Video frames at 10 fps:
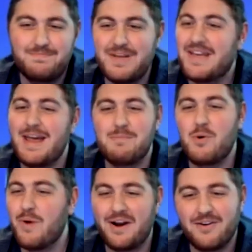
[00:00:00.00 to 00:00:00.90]
became
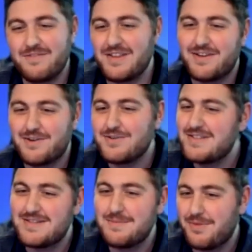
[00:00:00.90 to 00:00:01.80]
aware of the
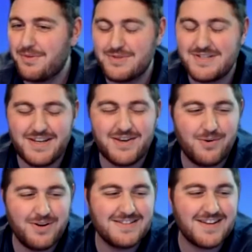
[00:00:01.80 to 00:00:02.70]
ecosystem through city coins.